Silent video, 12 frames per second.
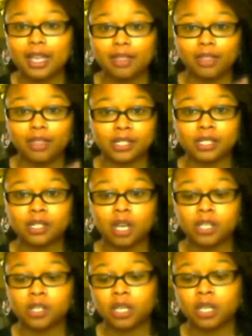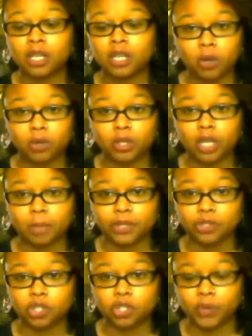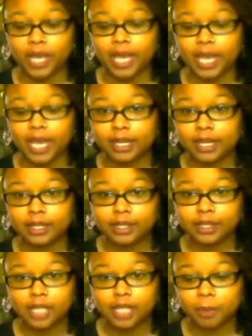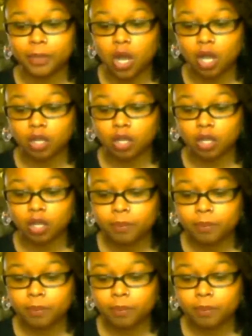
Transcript: This is also going to be broken up into a sub-column,